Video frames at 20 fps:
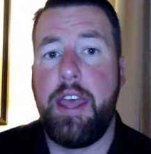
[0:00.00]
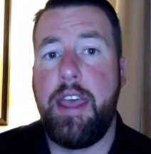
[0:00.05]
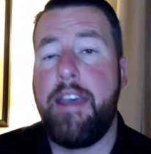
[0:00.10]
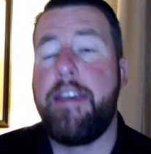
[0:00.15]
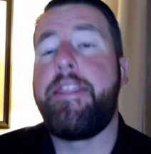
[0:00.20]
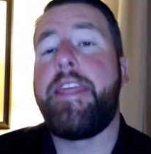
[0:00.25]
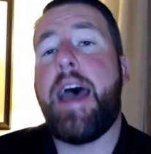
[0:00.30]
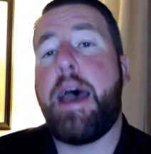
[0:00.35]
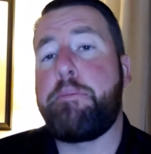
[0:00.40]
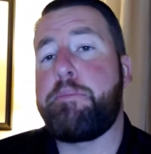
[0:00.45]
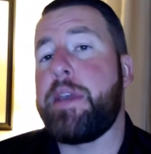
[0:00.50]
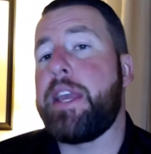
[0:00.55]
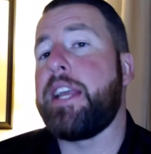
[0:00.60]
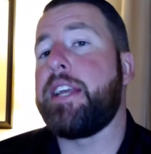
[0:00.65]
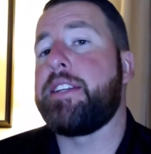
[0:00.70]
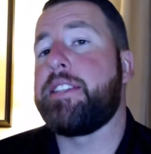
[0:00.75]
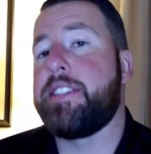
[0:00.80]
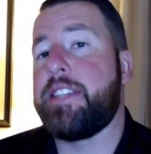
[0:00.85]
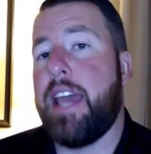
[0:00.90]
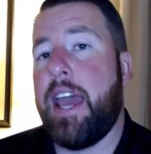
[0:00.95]
That being
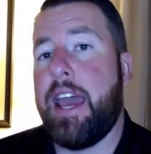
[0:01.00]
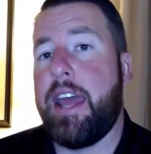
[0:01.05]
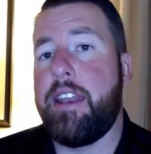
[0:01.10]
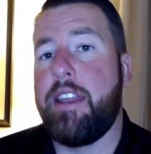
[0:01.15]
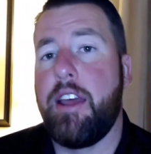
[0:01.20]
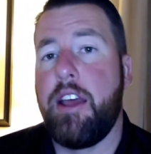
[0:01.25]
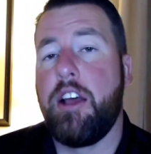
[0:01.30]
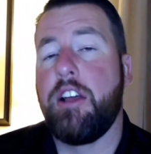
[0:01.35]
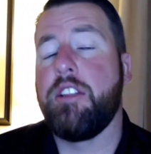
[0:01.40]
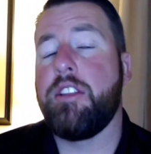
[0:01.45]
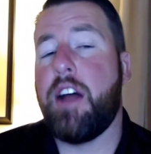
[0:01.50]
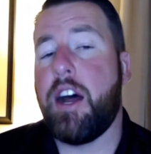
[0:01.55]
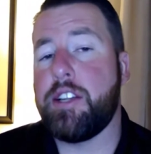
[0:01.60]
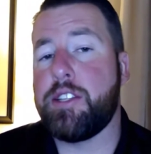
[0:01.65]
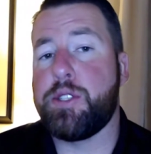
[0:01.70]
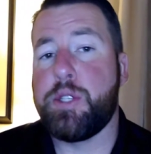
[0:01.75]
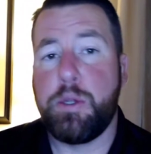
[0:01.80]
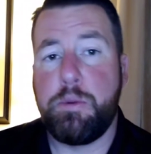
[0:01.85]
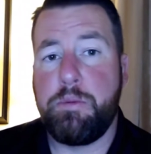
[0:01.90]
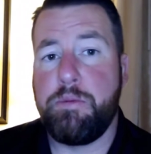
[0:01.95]
said, loss
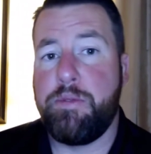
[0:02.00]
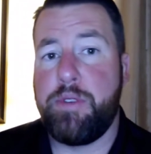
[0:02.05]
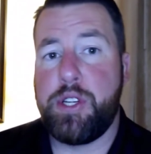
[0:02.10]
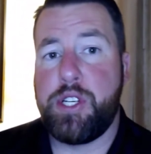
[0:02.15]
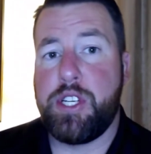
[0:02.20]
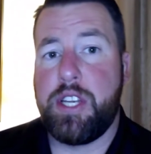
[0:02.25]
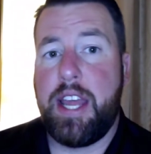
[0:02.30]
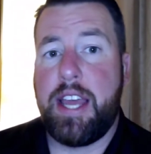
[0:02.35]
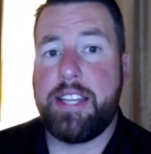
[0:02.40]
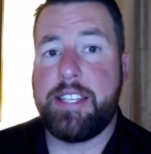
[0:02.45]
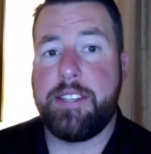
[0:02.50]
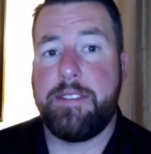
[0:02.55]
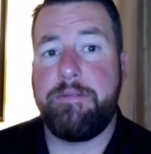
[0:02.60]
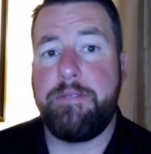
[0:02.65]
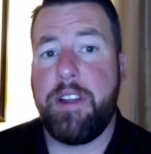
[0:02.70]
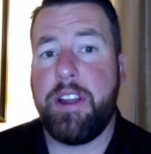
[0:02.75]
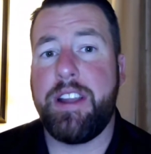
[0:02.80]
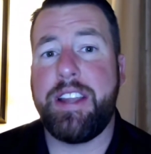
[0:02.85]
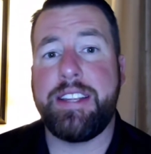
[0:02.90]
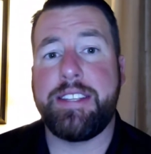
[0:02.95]
of supervision has some
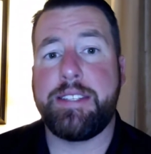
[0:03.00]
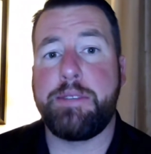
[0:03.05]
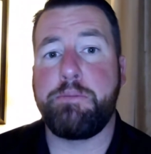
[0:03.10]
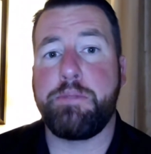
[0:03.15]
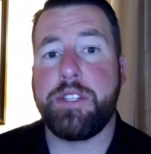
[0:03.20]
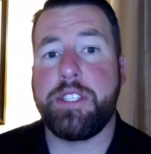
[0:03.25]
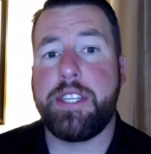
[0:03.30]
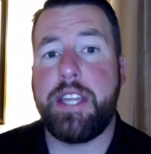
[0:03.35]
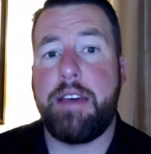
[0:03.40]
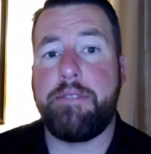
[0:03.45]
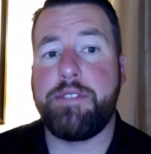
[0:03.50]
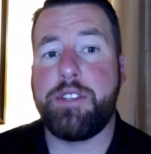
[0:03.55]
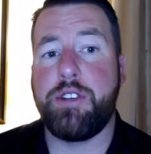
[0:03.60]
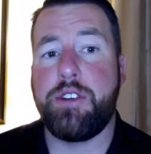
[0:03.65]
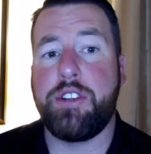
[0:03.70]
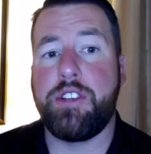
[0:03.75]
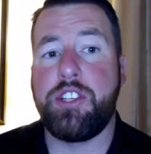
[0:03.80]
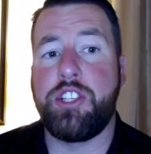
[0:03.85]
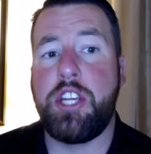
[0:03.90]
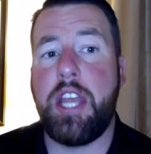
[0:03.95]
very simple steps you
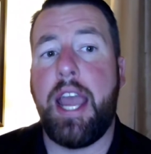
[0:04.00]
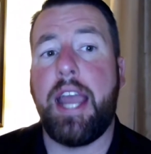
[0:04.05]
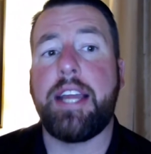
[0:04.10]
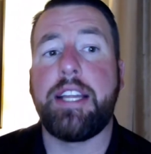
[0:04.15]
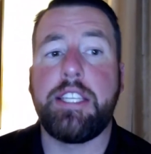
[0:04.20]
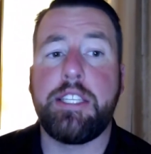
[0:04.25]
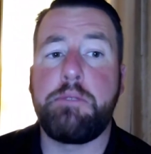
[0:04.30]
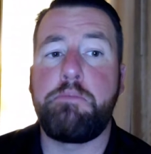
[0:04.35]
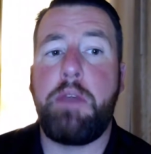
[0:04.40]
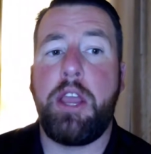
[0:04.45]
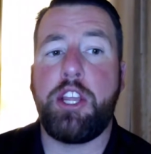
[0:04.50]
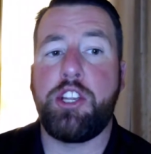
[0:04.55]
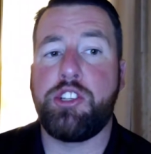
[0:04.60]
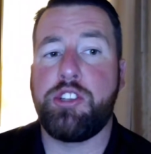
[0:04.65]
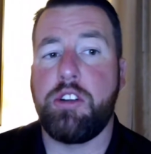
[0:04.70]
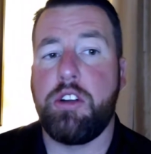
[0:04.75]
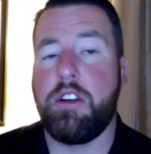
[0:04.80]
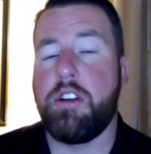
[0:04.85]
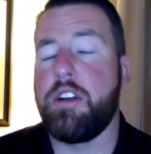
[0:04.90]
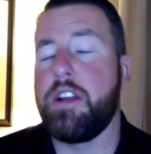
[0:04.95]
can check to make
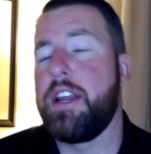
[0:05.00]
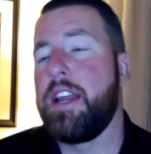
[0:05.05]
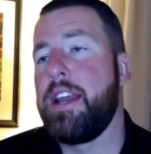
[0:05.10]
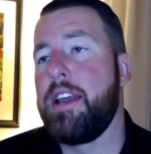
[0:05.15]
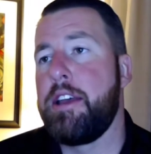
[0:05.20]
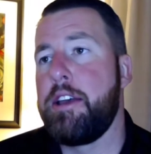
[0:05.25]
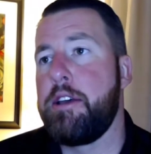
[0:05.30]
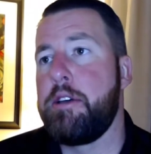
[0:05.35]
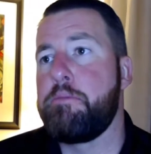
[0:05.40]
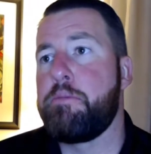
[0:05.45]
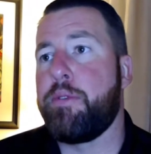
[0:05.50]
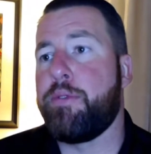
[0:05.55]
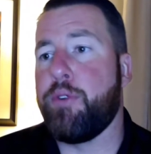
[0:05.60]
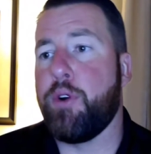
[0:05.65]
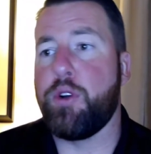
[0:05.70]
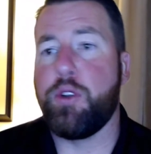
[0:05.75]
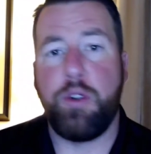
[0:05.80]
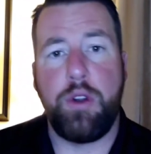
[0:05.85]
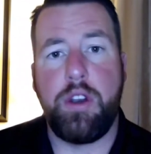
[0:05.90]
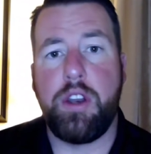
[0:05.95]
sure before
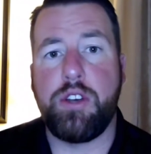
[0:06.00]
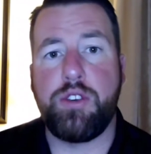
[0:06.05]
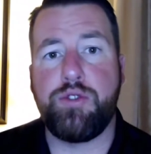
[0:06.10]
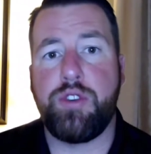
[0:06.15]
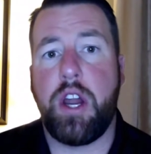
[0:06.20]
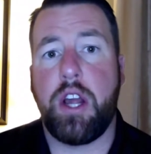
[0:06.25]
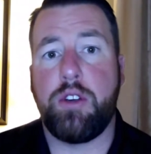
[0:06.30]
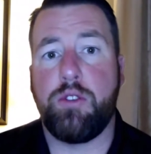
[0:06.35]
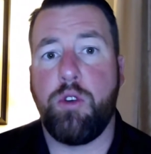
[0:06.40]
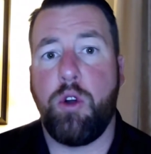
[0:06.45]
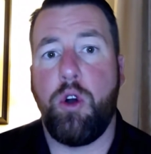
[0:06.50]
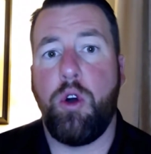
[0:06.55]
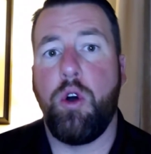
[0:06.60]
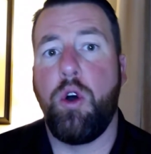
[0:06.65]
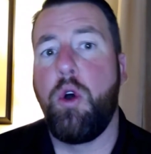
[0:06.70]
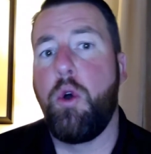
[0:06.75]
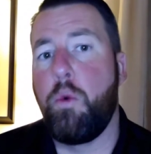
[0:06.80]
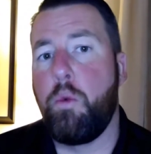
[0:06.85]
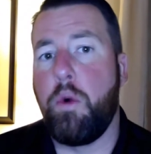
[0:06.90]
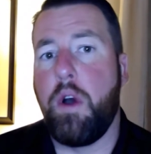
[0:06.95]
doing a truck roll
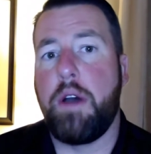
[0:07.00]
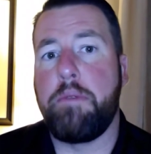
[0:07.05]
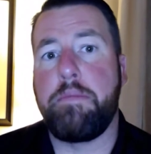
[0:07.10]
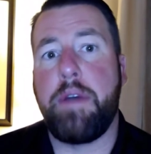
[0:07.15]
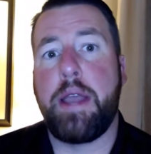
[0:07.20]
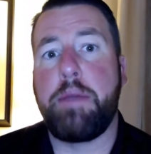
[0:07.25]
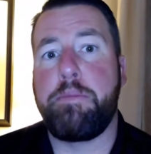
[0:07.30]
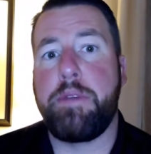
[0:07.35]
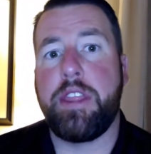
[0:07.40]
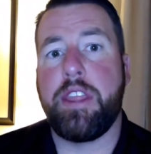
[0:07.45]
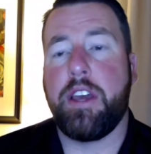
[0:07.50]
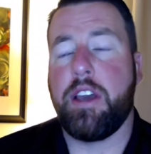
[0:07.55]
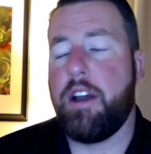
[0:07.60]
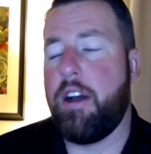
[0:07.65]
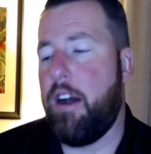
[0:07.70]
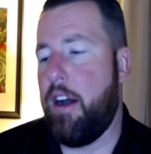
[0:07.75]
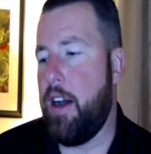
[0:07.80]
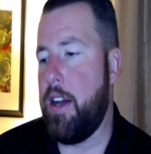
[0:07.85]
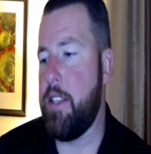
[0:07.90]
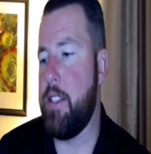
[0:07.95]
what might be the
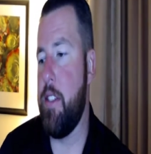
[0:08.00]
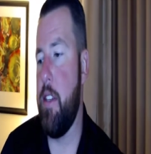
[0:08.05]
cause.